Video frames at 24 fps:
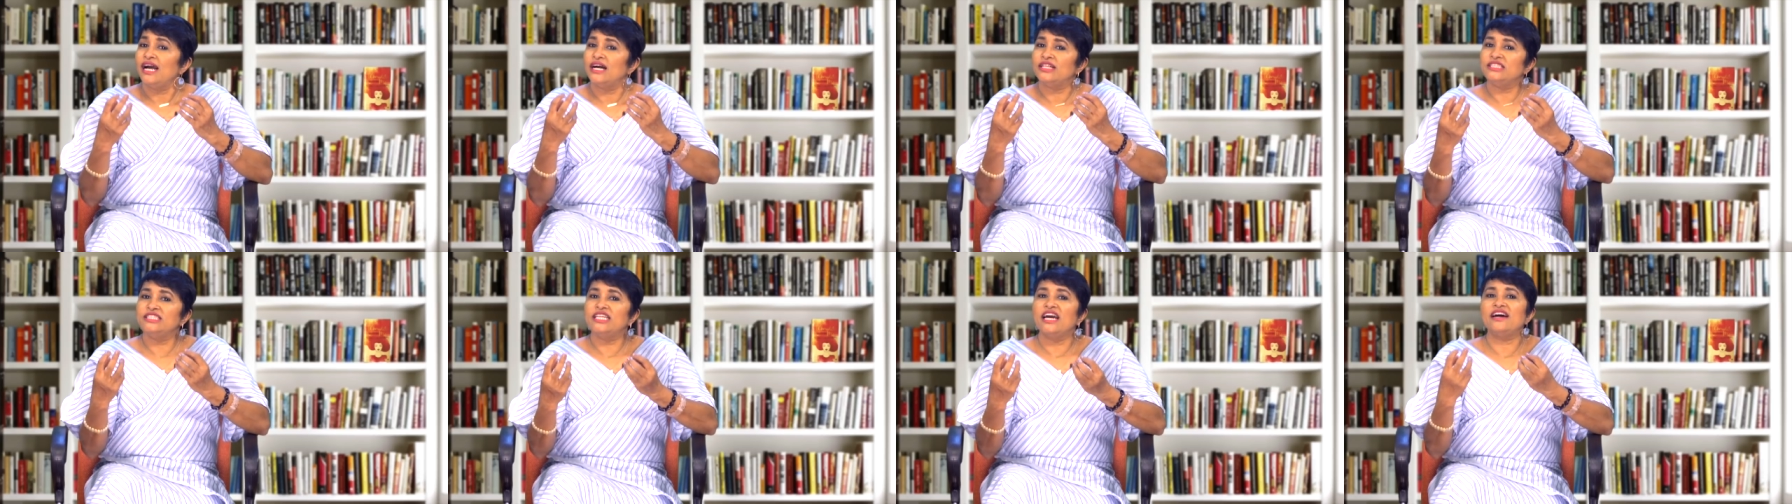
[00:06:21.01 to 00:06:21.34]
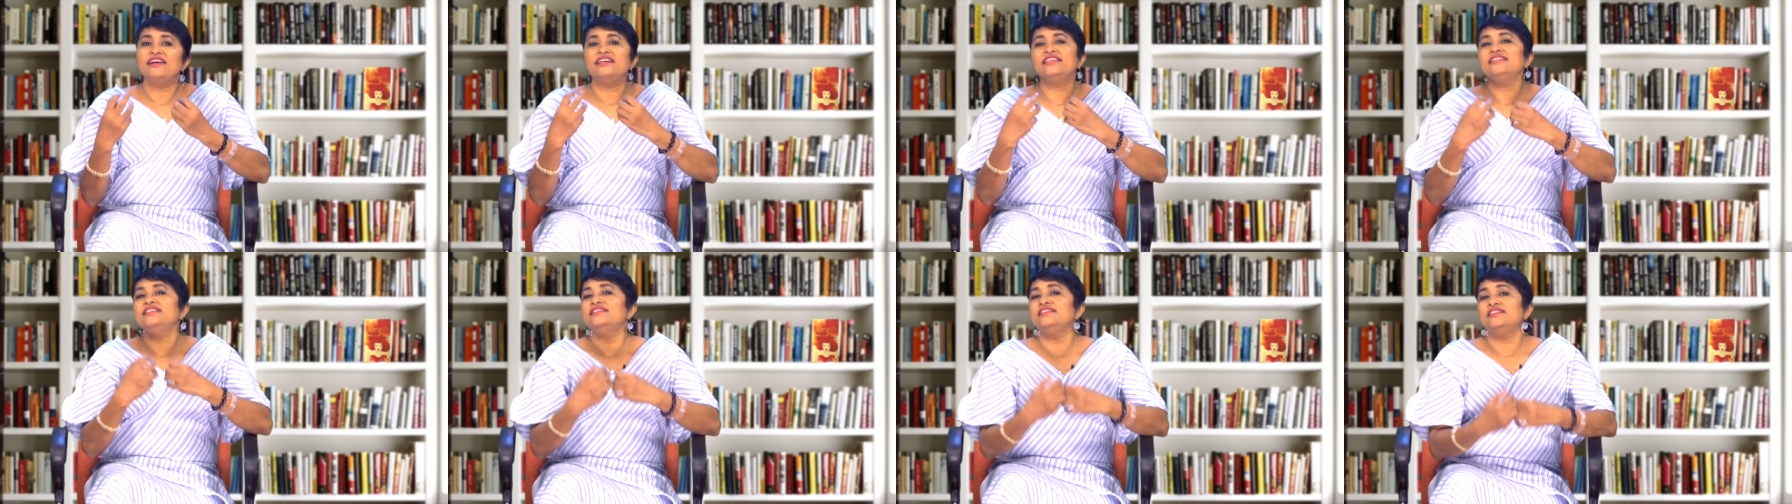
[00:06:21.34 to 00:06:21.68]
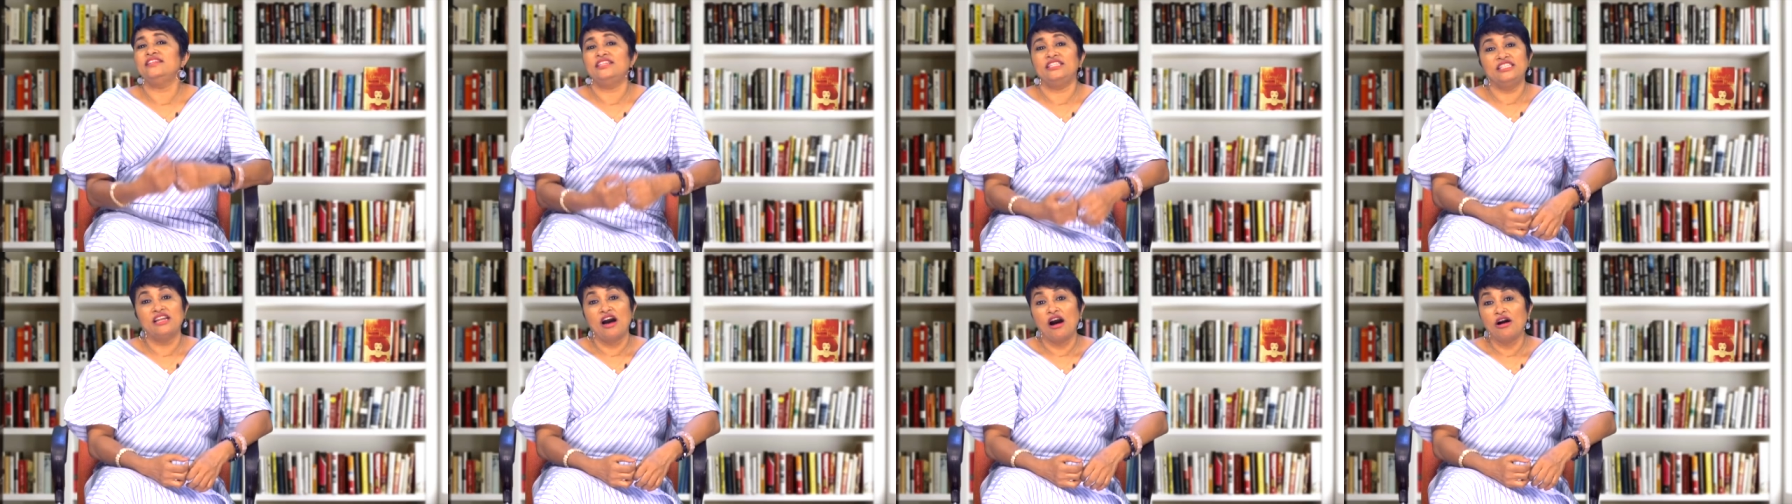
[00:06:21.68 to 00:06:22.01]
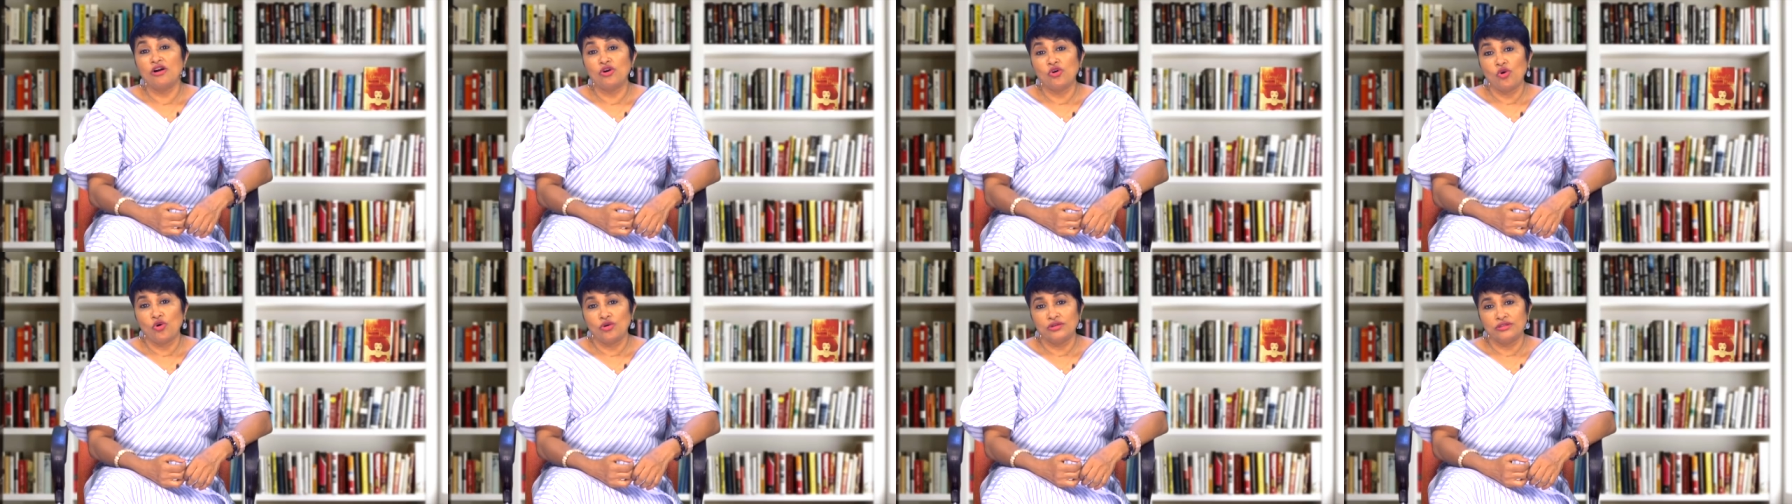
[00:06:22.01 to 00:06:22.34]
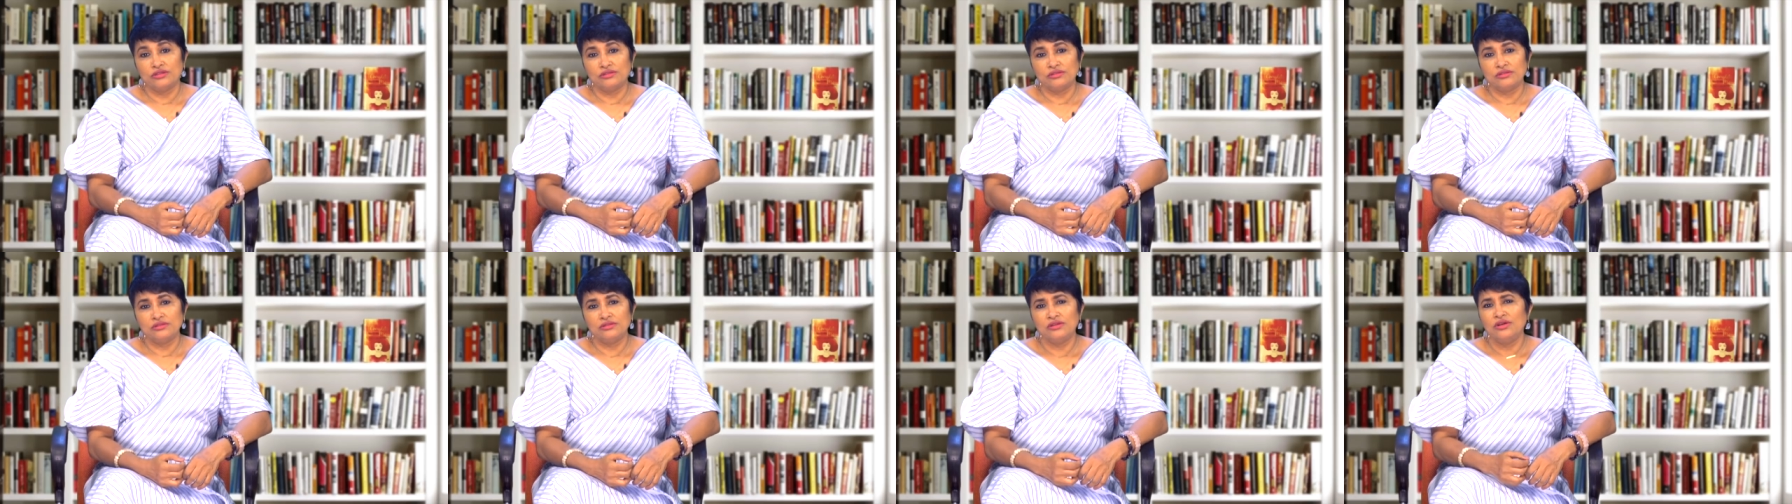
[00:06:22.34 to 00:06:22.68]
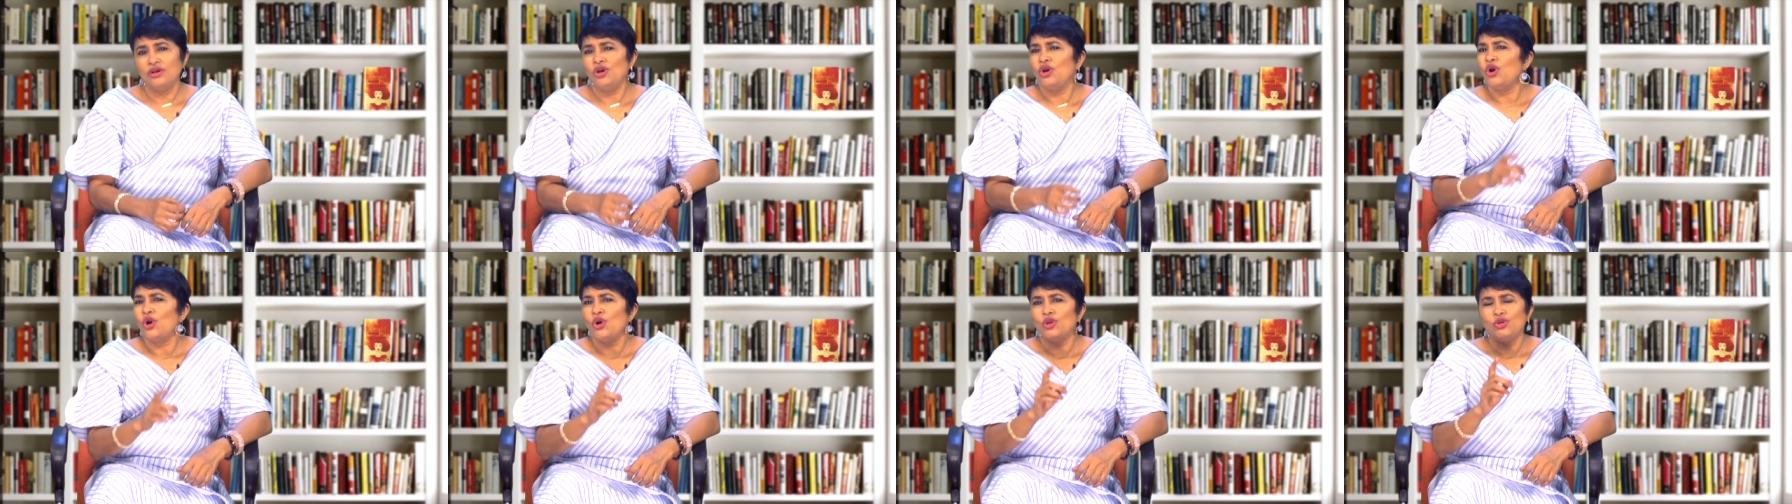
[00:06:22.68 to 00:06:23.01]
they're hidden in dark corners.
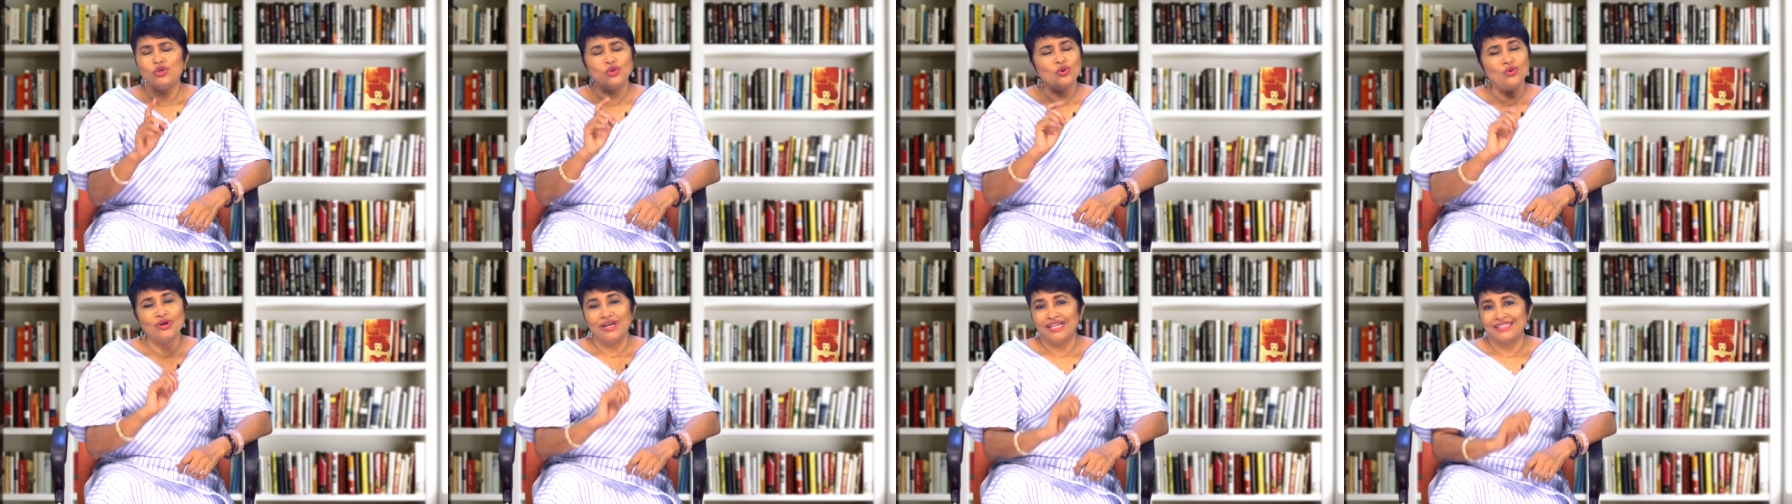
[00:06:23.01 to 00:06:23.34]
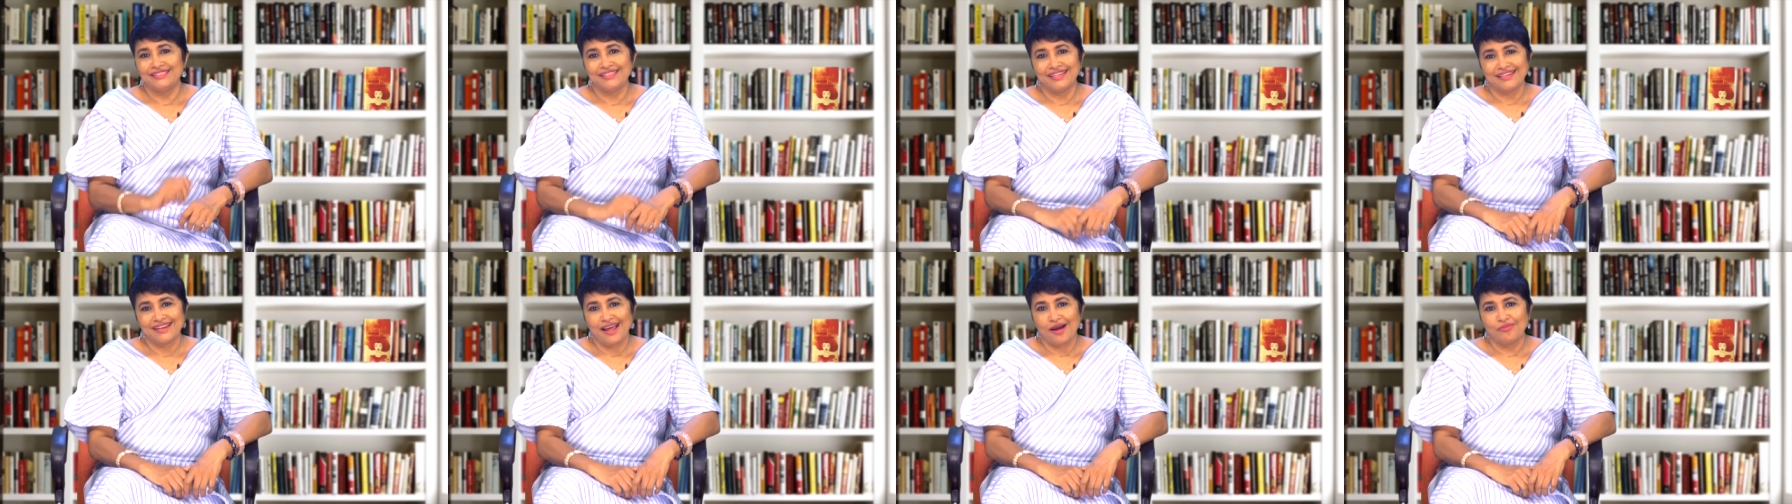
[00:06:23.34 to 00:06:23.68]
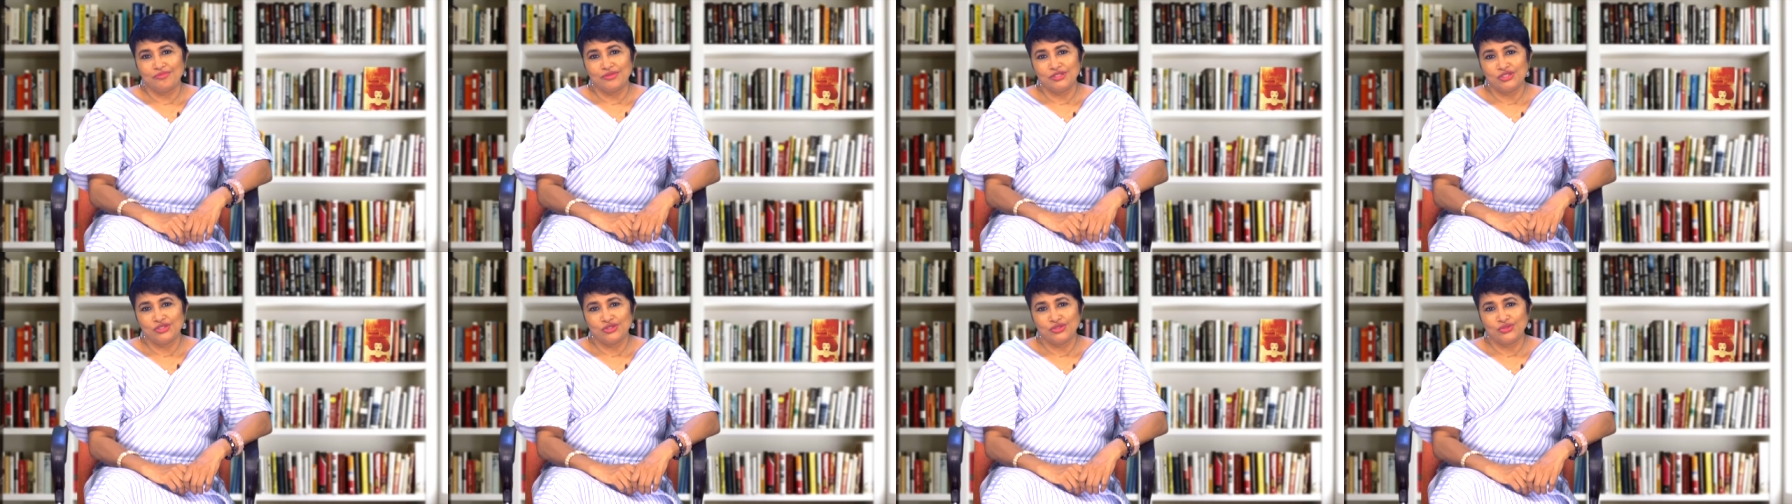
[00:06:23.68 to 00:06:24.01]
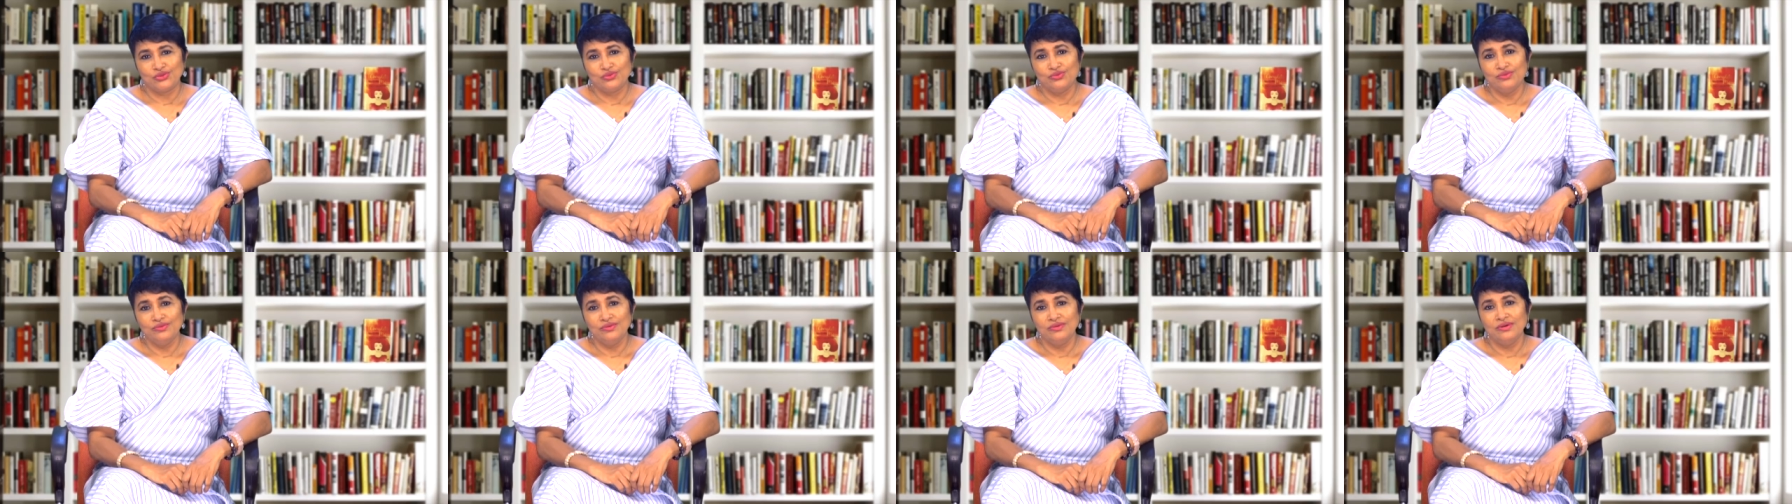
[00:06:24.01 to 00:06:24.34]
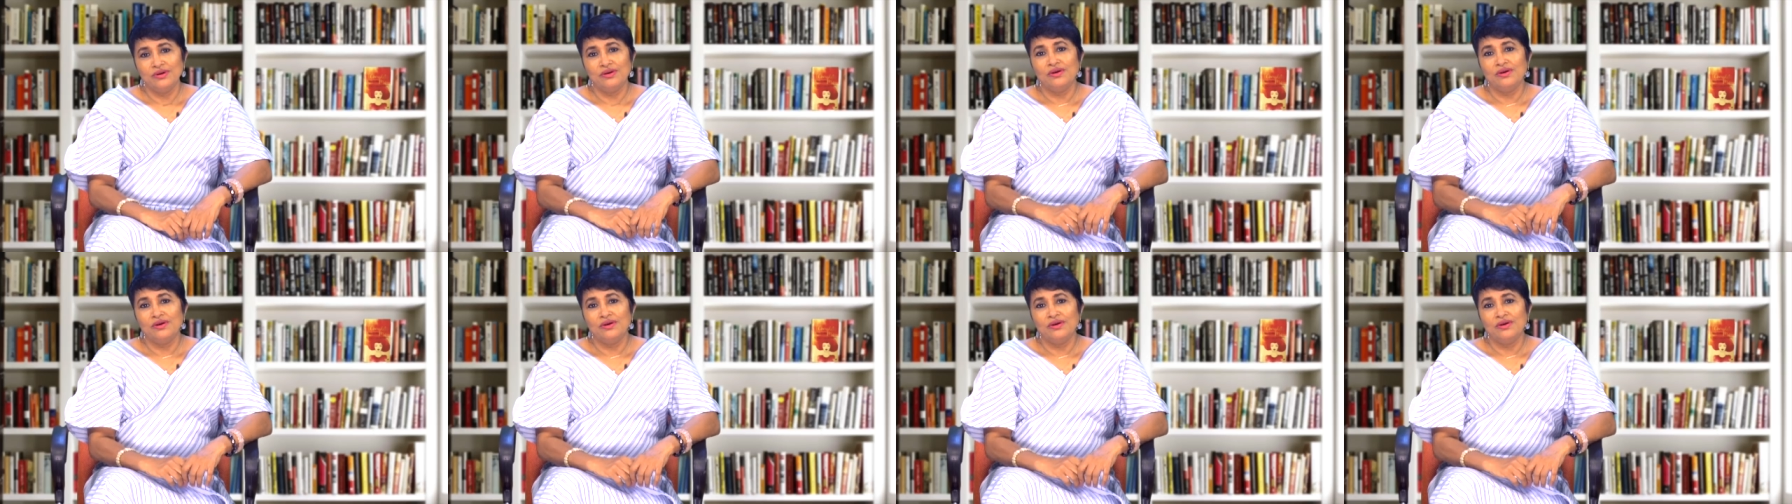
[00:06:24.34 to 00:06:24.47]
Don't let that happen to you.